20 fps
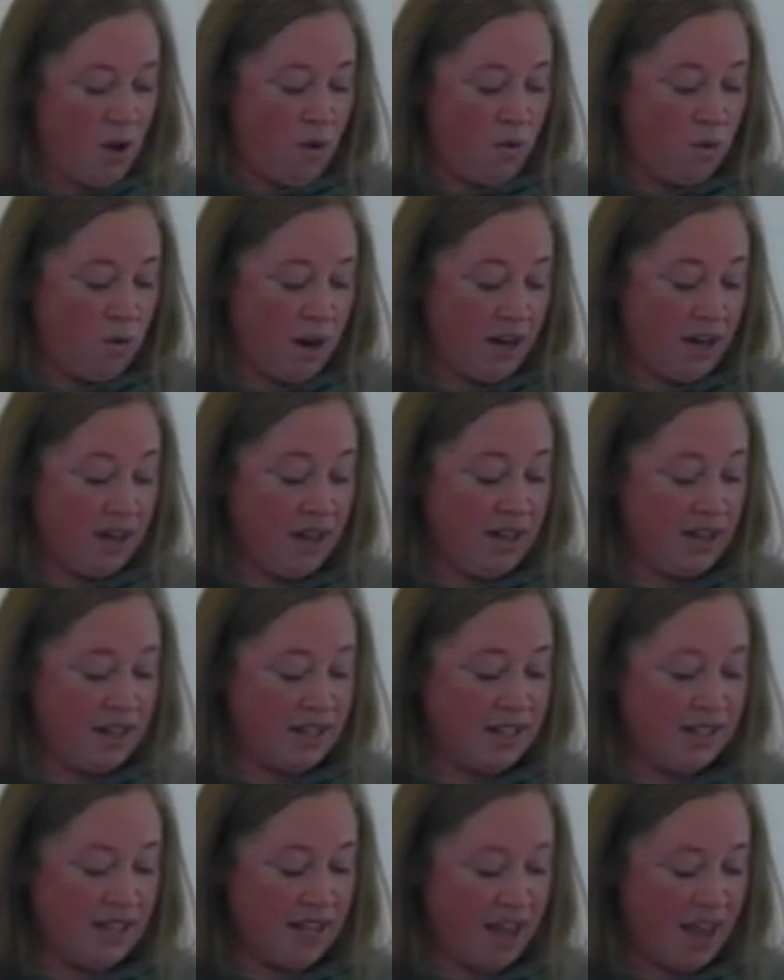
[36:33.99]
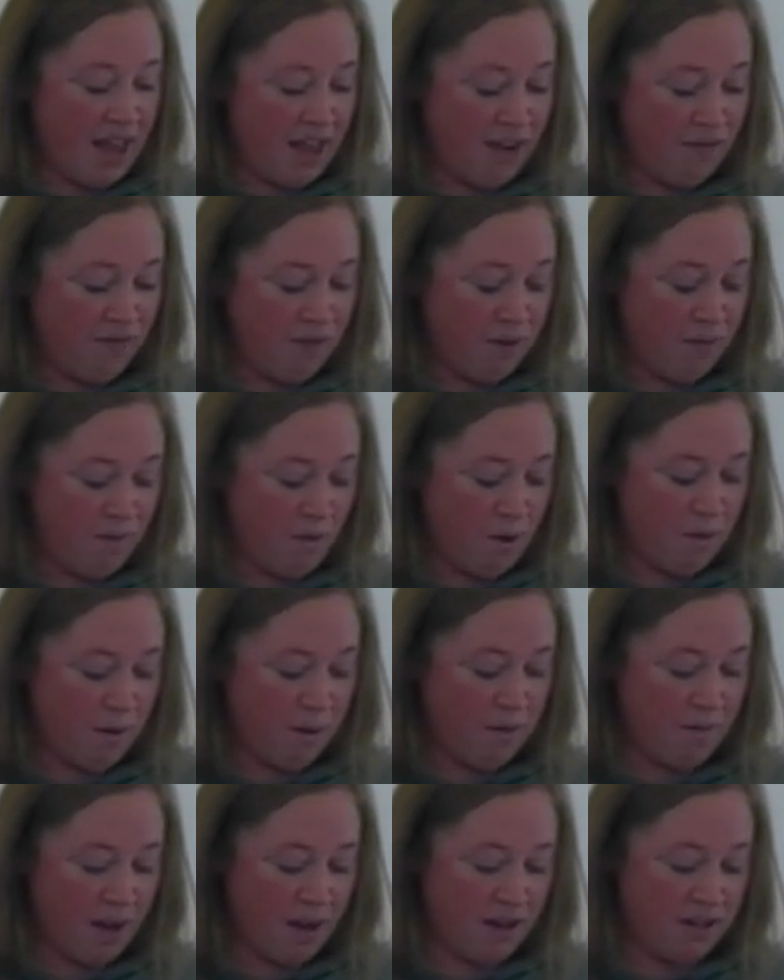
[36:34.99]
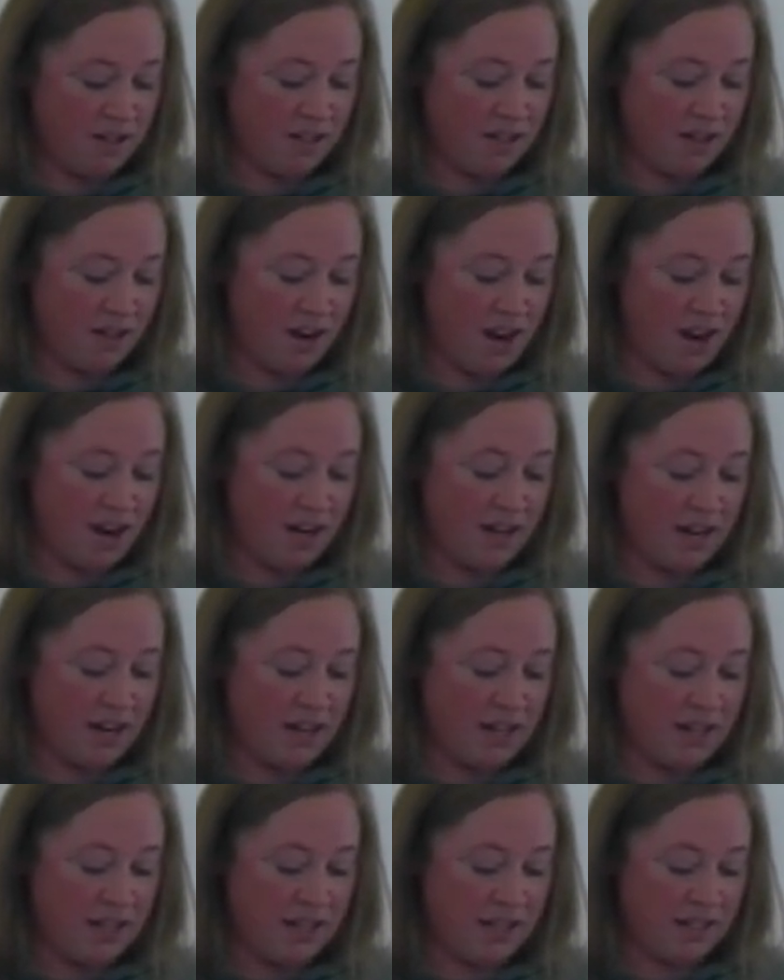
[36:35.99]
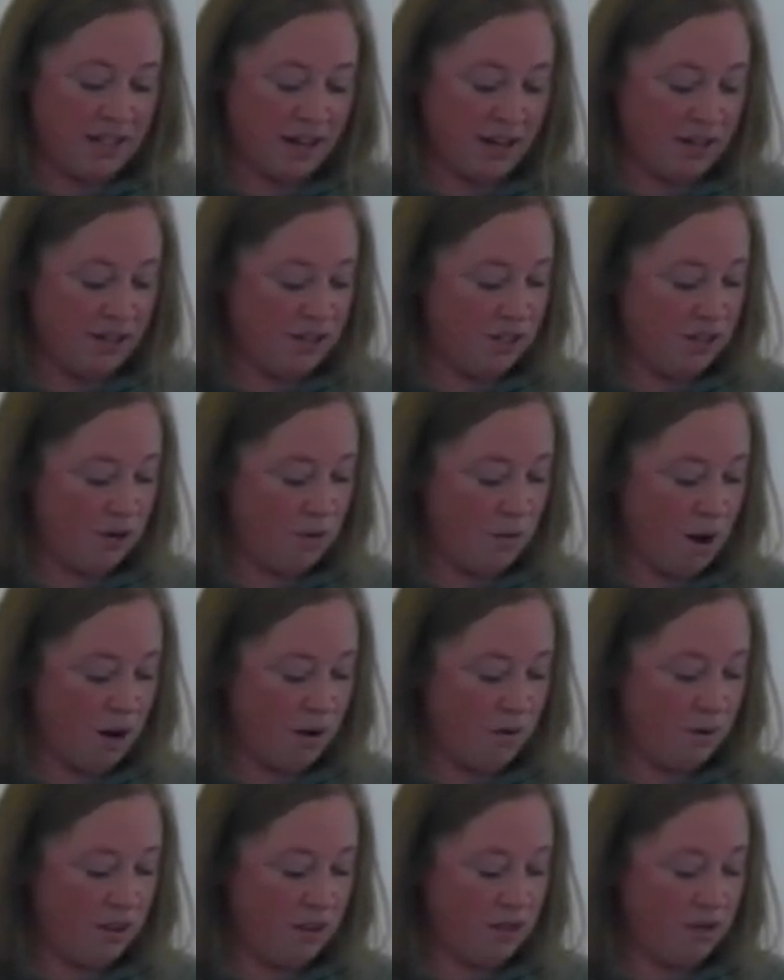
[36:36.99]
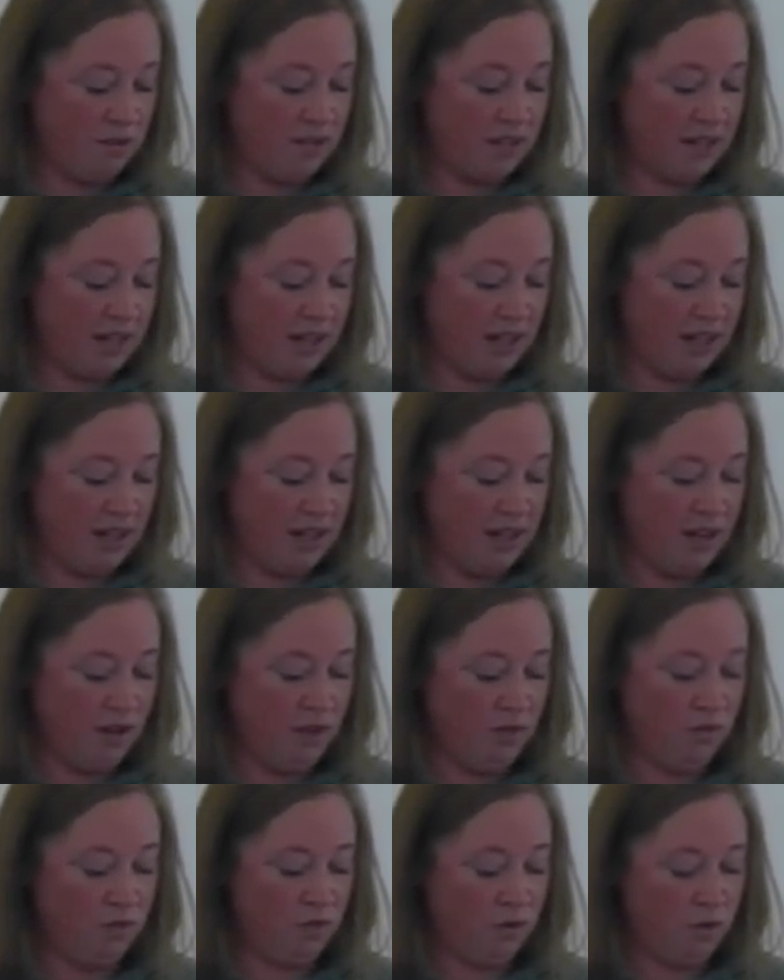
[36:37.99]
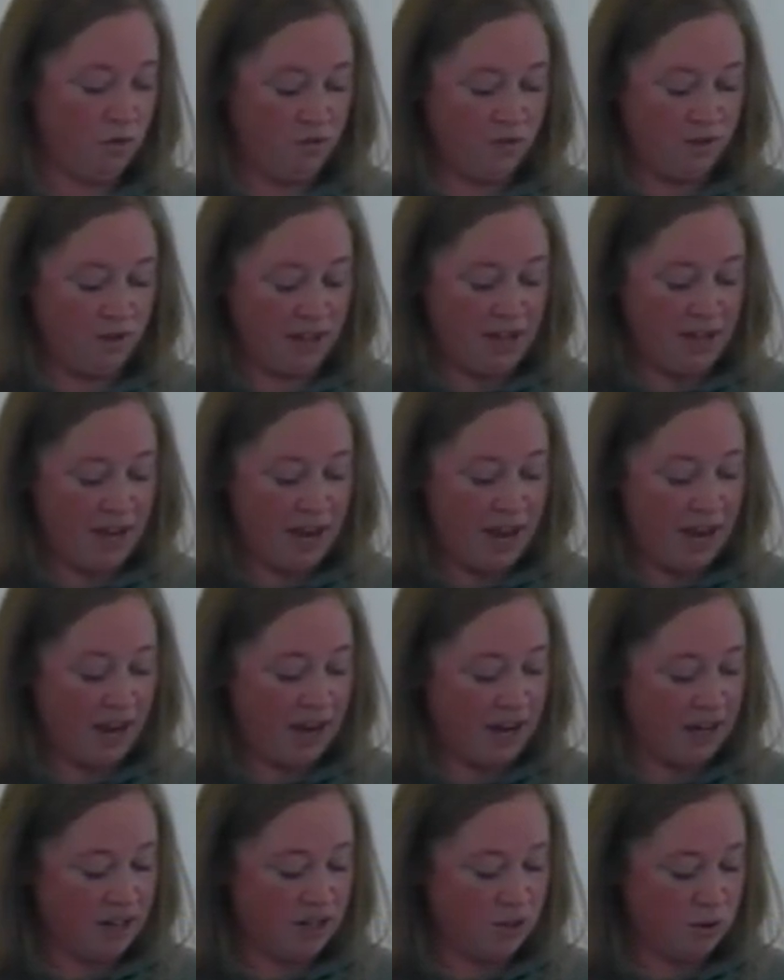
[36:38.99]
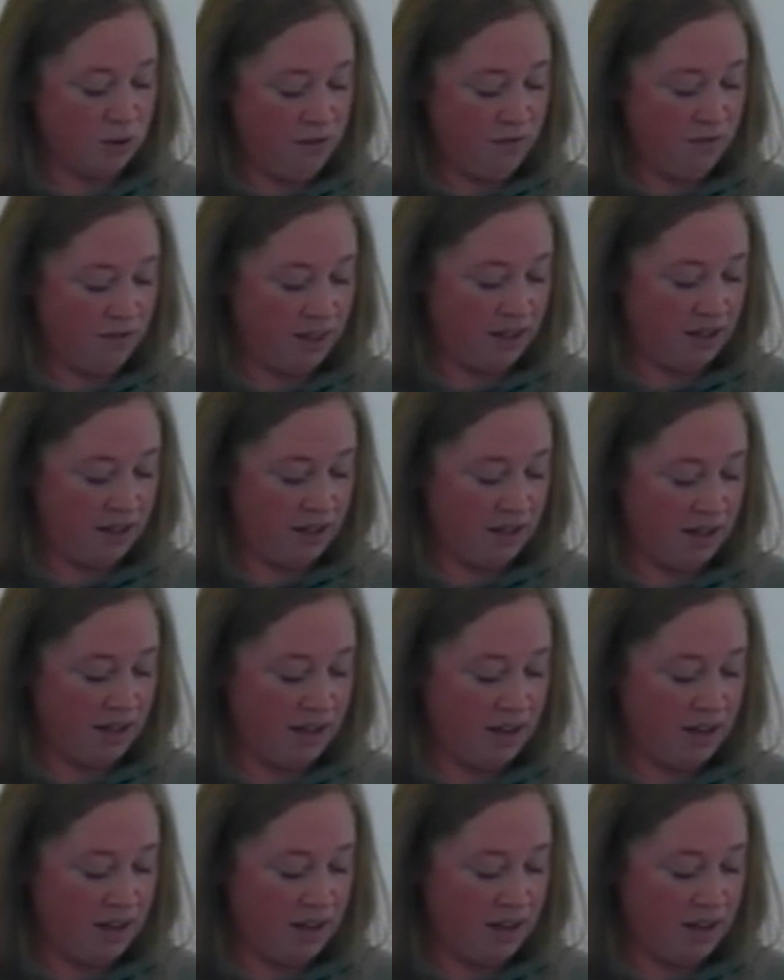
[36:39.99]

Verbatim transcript: Recognize that every moment matters to God and He desires to walk with you daily, fruitfully, and joyfully.